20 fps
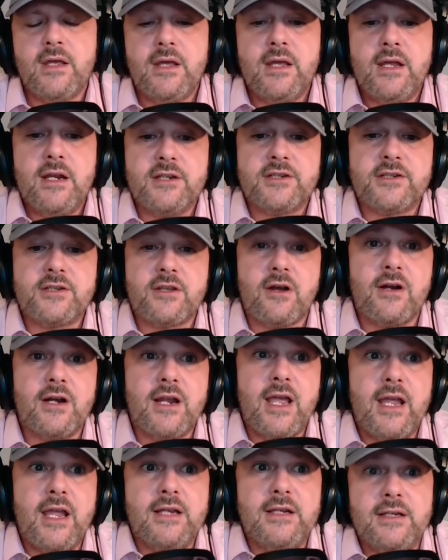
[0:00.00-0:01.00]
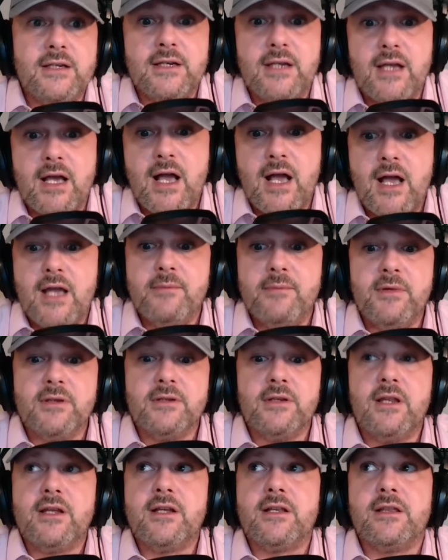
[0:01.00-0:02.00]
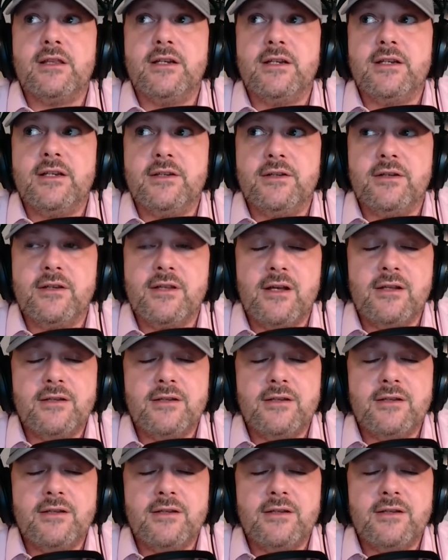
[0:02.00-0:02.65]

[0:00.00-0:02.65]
In a start 8, I am unlikely to do,